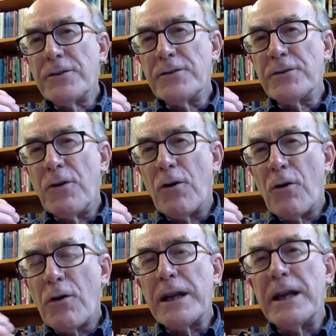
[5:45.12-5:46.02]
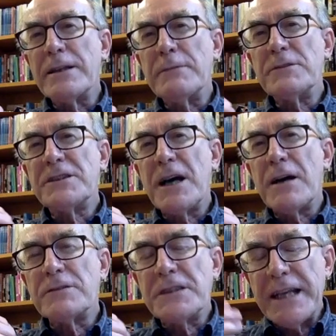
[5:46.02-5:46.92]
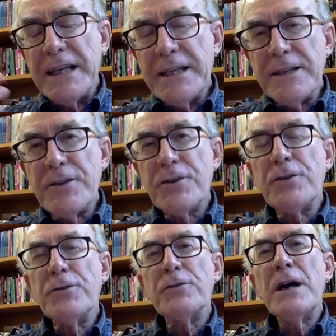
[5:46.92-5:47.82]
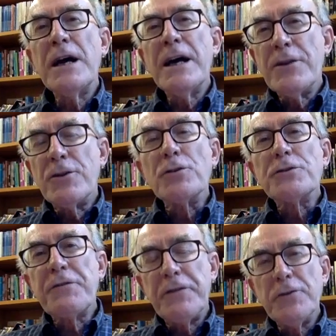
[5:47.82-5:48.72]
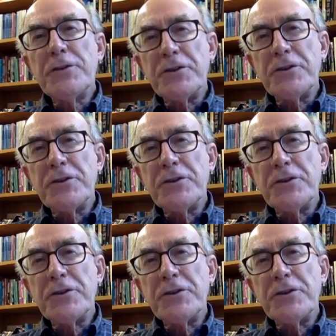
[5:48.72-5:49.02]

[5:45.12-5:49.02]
to orient themselves into those future